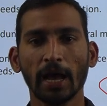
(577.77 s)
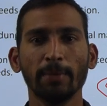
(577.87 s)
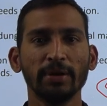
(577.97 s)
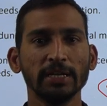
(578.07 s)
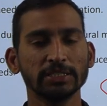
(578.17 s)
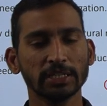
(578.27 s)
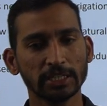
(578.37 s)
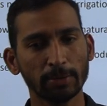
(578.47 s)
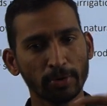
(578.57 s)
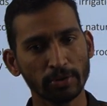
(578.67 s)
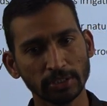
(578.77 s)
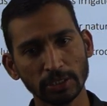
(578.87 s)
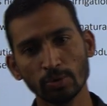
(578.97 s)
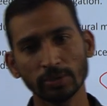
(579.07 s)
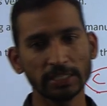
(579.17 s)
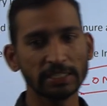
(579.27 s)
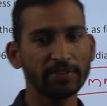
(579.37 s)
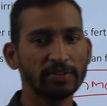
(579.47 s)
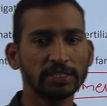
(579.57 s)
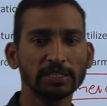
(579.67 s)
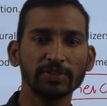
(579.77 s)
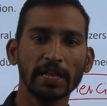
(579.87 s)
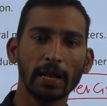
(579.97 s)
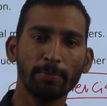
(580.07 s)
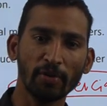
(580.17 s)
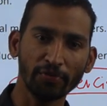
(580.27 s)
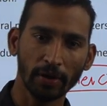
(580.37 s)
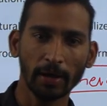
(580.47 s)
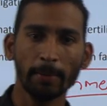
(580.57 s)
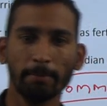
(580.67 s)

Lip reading: and Britishers are producing goods and services with the help of